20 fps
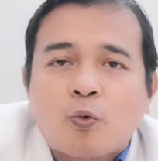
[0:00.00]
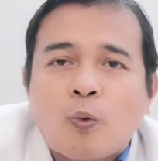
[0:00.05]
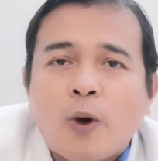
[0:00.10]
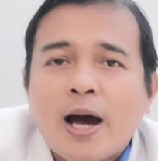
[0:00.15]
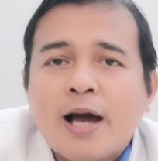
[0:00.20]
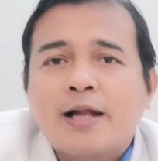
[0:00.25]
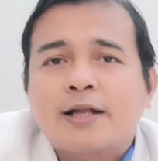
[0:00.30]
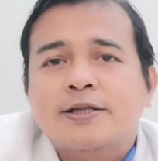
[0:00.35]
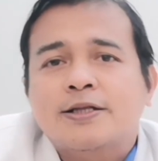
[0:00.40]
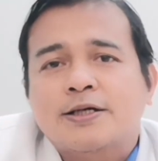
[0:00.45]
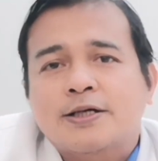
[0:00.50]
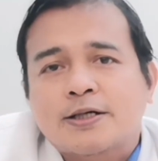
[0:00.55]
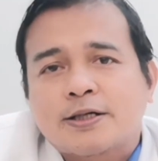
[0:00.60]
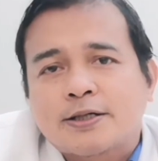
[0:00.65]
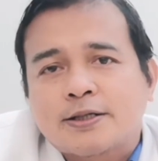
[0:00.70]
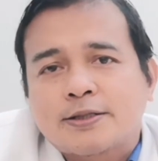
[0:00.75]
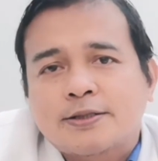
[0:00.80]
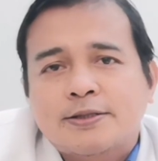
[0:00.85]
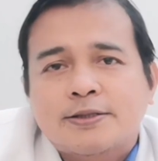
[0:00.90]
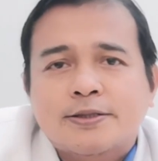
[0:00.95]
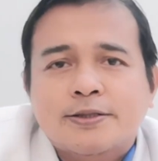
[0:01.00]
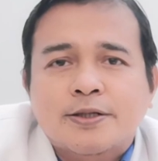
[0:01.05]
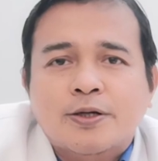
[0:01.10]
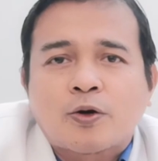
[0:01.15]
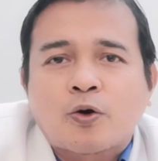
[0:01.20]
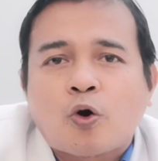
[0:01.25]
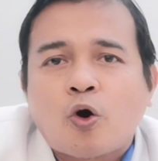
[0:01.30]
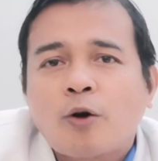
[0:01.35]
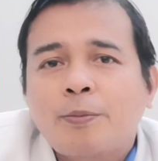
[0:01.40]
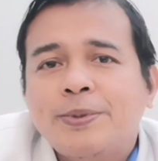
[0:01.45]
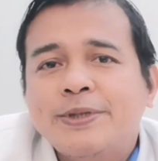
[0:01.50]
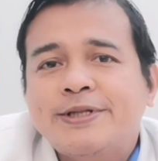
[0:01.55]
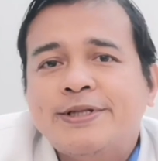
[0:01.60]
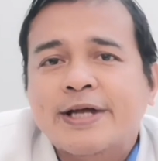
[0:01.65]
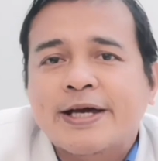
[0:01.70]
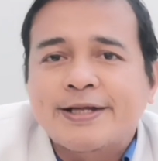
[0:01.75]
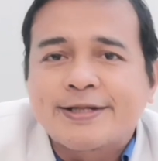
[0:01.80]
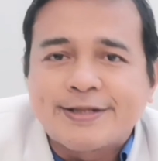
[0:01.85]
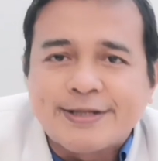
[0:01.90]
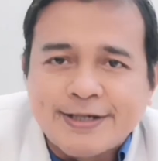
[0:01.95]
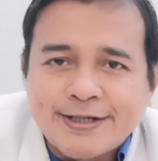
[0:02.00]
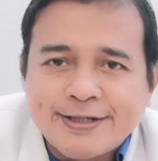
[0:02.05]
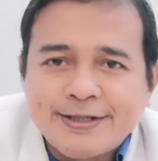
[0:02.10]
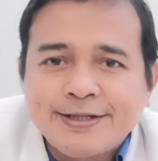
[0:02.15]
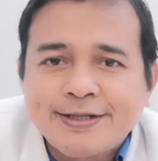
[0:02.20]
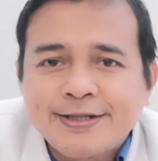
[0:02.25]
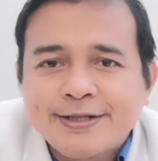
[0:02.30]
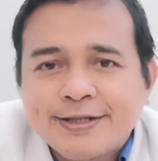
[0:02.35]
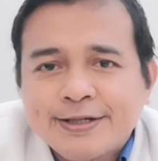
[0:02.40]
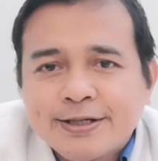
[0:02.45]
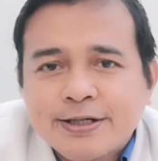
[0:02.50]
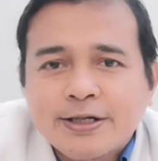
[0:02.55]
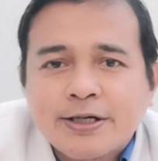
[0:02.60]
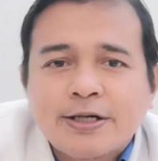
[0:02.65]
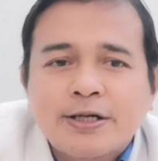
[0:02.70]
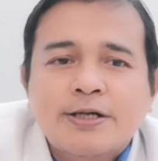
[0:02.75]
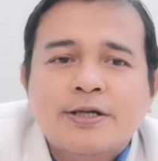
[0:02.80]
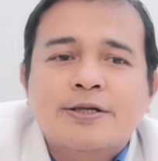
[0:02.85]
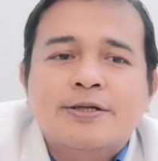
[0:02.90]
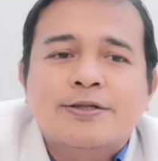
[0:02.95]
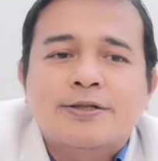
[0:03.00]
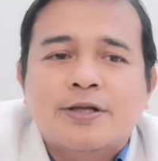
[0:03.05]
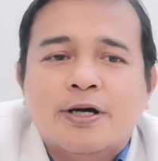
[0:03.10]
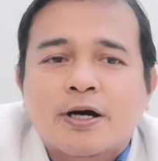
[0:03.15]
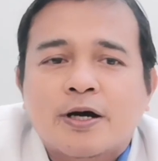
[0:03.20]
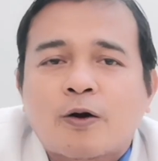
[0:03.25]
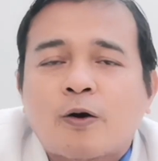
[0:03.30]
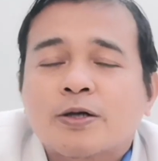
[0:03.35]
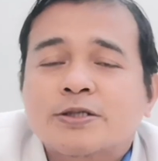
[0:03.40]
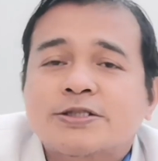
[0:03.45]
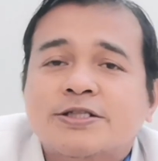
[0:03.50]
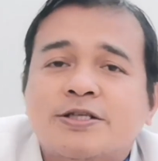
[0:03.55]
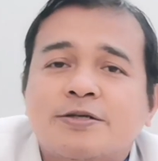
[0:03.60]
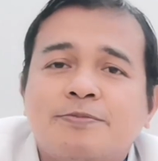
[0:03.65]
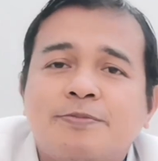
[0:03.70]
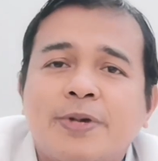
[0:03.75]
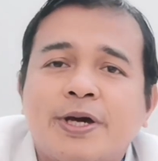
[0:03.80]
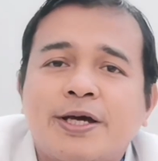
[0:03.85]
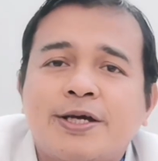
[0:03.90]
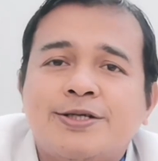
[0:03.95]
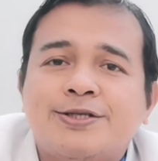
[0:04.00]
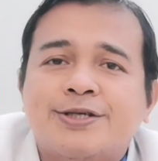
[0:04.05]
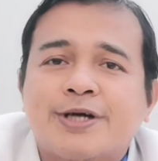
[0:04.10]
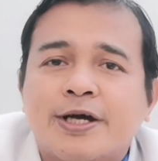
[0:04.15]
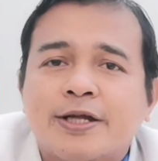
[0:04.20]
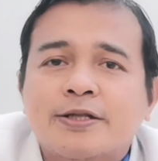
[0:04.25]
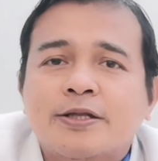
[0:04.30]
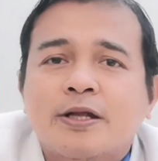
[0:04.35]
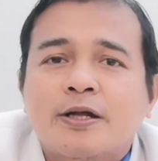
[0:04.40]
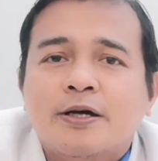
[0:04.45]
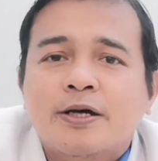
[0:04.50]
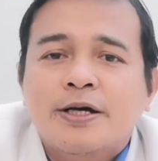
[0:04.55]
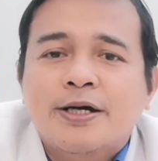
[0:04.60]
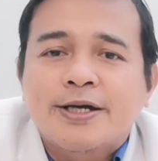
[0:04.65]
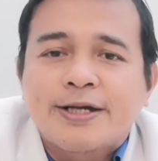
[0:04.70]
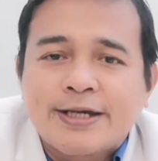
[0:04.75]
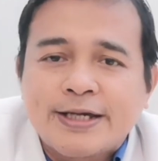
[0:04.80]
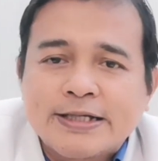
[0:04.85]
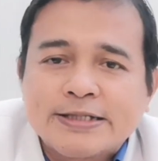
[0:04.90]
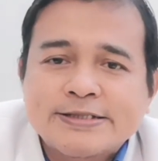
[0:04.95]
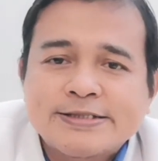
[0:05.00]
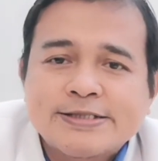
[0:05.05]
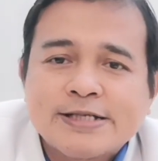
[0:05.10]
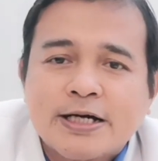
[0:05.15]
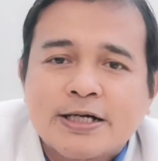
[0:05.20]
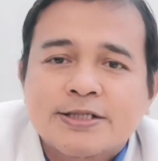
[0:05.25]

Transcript: While the COVID-19, the causative agent is